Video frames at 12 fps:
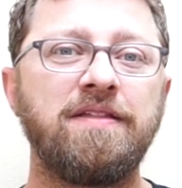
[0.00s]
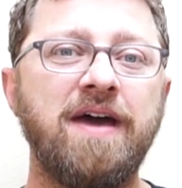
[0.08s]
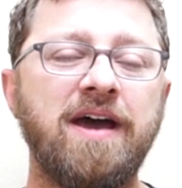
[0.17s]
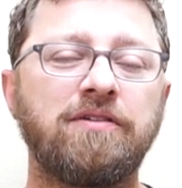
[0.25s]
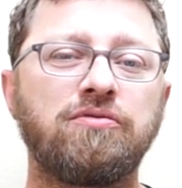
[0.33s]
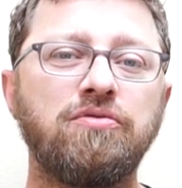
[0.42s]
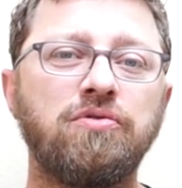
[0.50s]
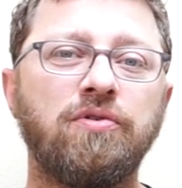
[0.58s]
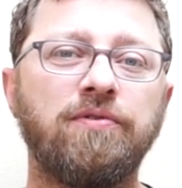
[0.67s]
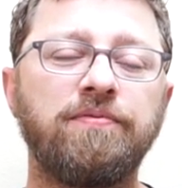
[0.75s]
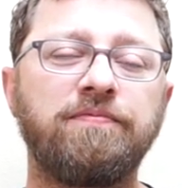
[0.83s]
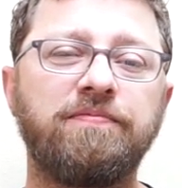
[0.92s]
that
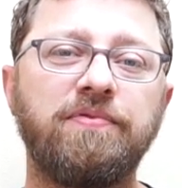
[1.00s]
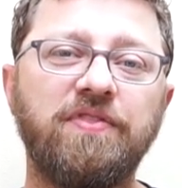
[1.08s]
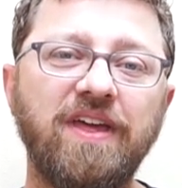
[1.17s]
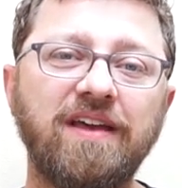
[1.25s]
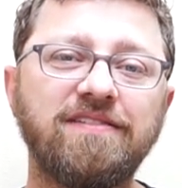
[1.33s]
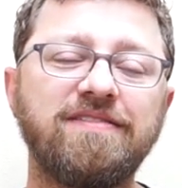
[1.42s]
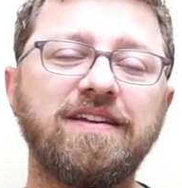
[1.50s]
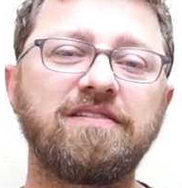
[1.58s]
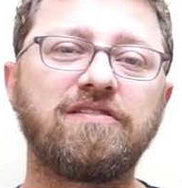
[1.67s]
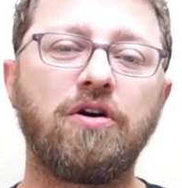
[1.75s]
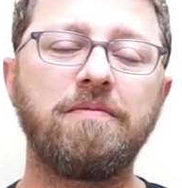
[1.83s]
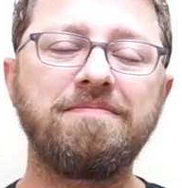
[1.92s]
Google thinks
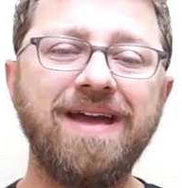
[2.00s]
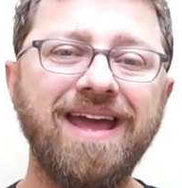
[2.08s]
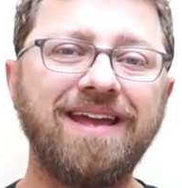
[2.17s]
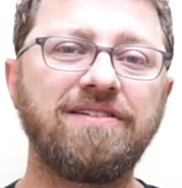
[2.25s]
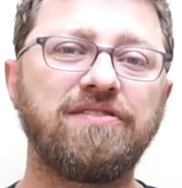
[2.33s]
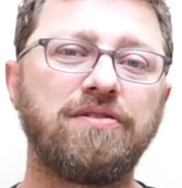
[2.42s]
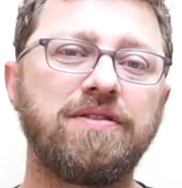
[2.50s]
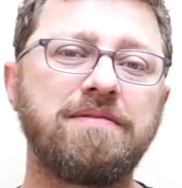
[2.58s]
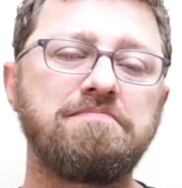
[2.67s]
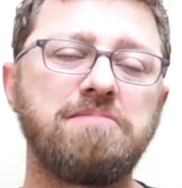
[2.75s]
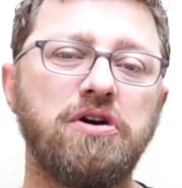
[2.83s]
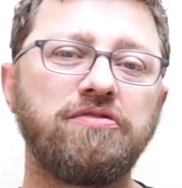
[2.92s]
that domains are the
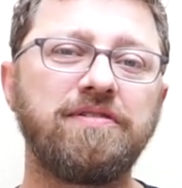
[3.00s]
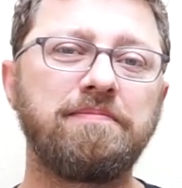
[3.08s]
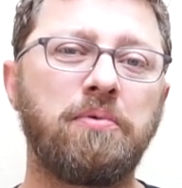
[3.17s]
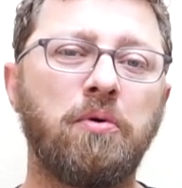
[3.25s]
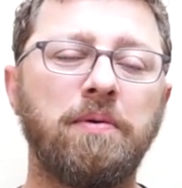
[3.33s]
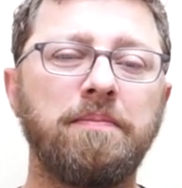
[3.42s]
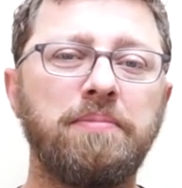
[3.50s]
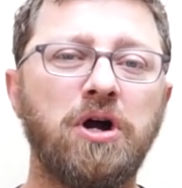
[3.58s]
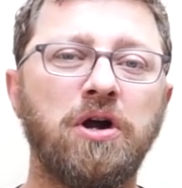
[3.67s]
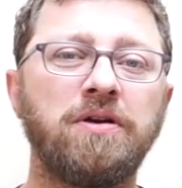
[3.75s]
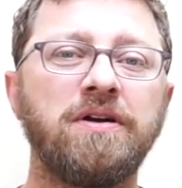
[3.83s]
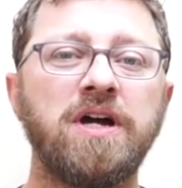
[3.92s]
most important
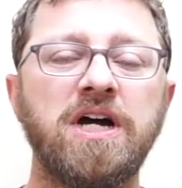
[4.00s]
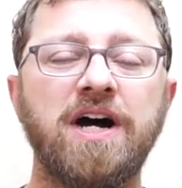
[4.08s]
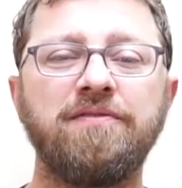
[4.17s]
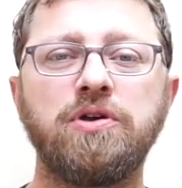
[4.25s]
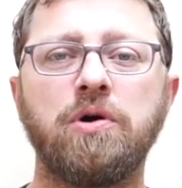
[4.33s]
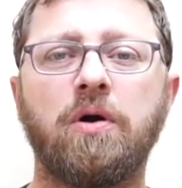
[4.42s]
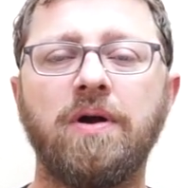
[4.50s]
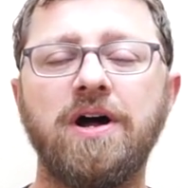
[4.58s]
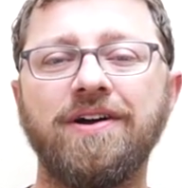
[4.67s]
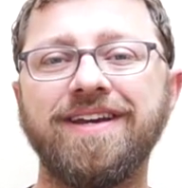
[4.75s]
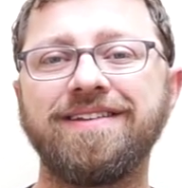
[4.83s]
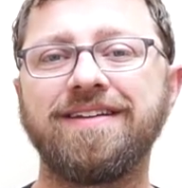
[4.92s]
part of
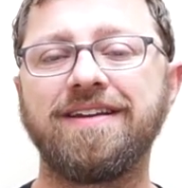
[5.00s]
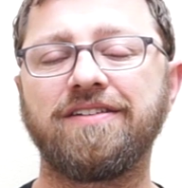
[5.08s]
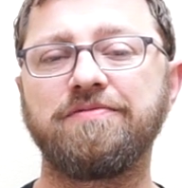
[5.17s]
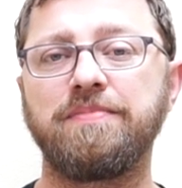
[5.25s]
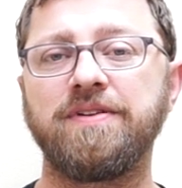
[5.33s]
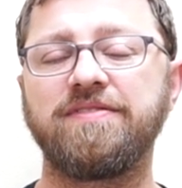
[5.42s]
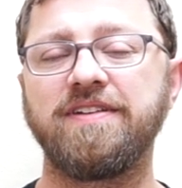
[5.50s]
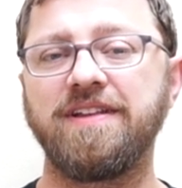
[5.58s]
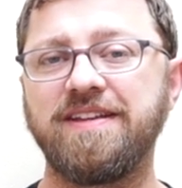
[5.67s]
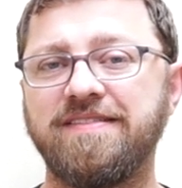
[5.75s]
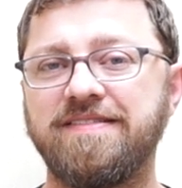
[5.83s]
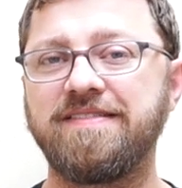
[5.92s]
URL. He didn't
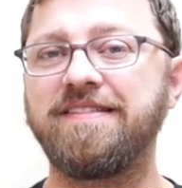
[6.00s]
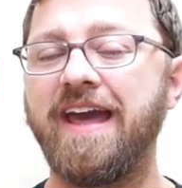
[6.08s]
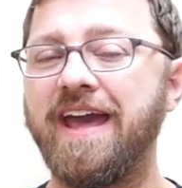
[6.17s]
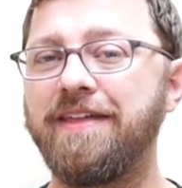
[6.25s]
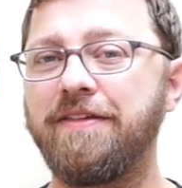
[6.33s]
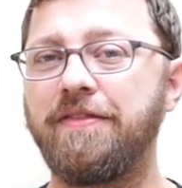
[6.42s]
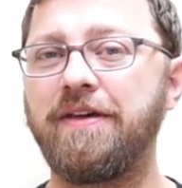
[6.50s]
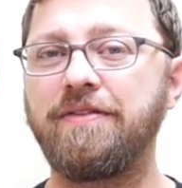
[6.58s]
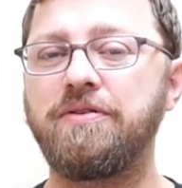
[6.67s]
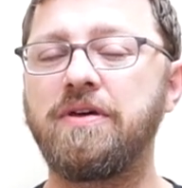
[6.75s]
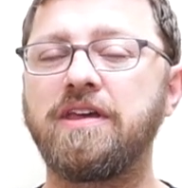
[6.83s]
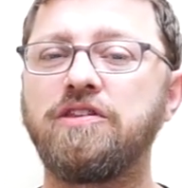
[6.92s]
explicitly say that
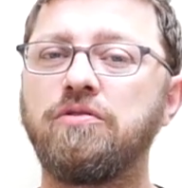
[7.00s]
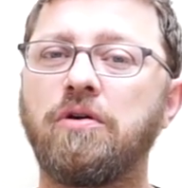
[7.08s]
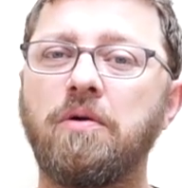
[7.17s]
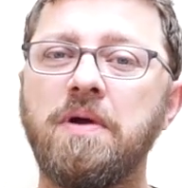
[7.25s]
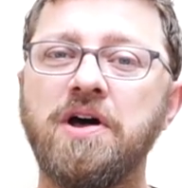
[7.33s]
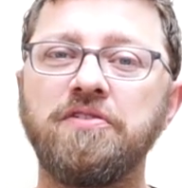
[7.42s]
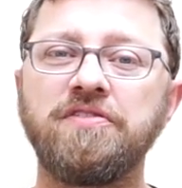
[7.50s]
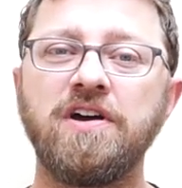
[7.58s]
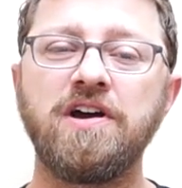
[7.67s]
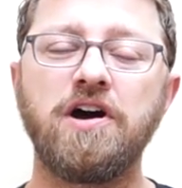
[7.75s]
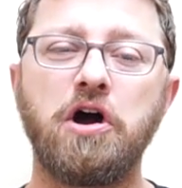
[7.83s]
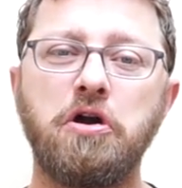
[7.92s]
they think URLs
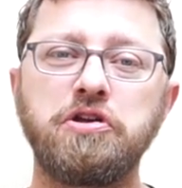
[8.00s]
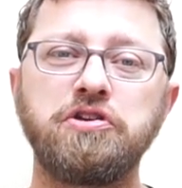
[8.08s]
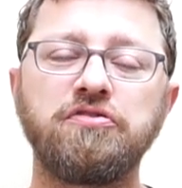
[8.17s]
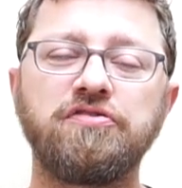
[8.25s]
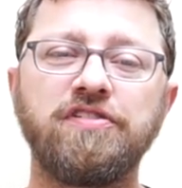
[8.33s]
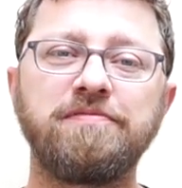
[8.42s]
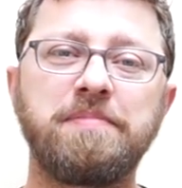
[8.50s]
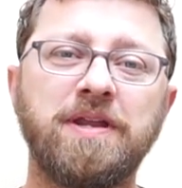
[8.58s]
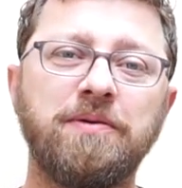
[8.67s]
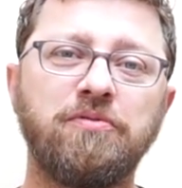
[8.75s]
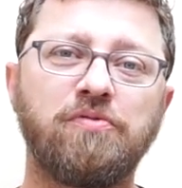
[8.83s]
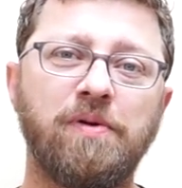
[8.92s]
are useless, but
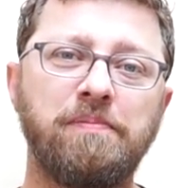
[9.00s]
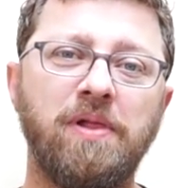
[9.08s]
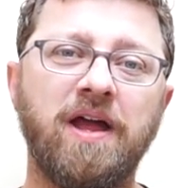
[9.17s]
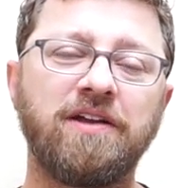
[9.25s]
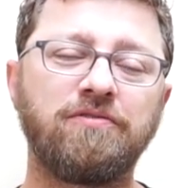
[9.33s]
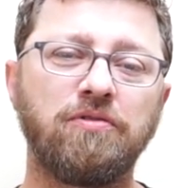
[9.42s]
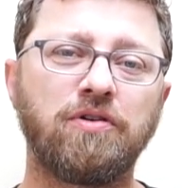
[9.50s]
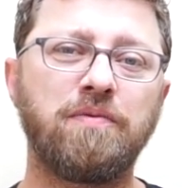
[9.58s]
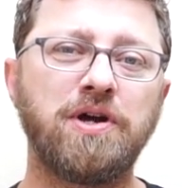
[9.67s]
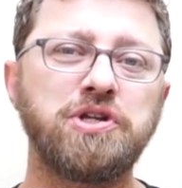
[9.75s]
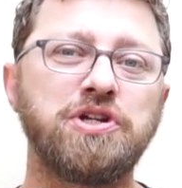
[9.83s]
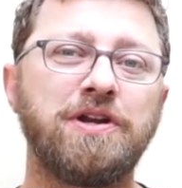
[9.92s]
he was replying to a
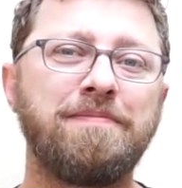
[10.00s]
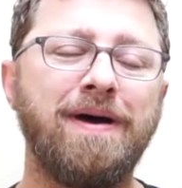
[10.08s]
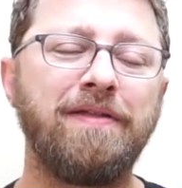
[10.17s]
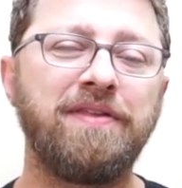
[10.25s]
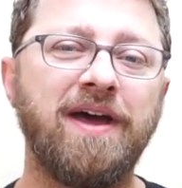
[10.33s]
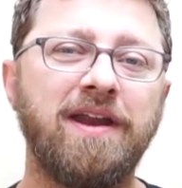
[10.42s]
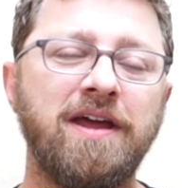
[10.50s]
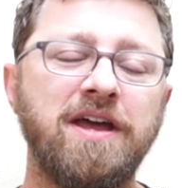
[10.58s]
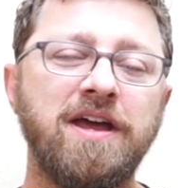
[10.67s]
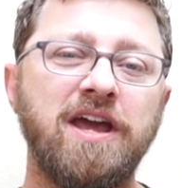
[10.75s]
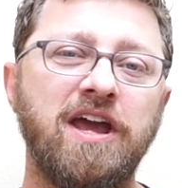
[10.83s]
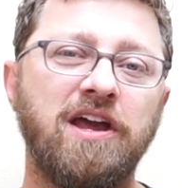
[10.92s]
question about that
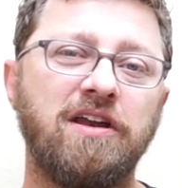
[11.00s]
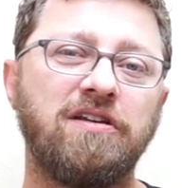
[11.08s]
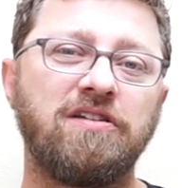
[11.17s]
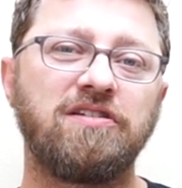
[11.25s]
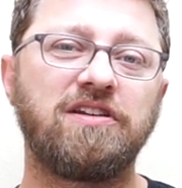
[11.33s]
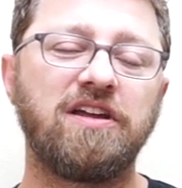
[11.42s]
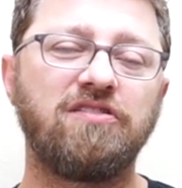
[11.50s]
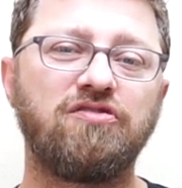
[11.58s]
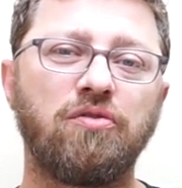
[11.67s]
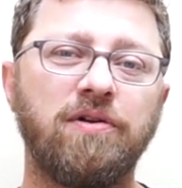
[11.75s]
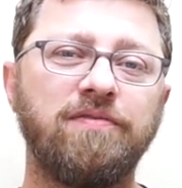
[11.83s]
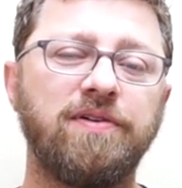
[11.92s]
and did
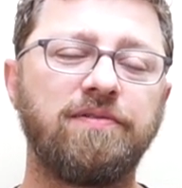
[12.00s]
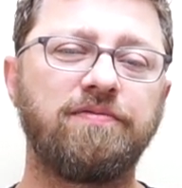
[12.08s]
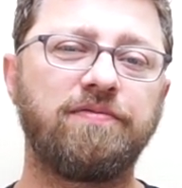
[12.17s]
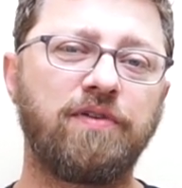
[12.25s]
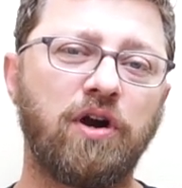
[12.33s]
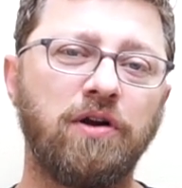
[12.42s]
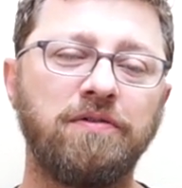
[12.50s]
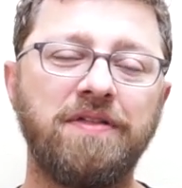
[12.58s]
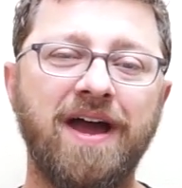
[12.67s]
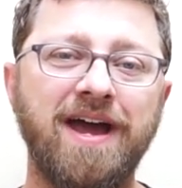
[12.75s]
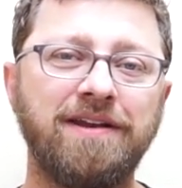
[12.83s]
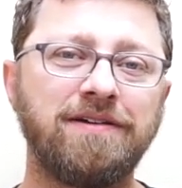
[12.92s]
sort of infer
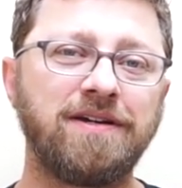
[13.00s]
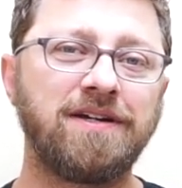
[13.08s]
that,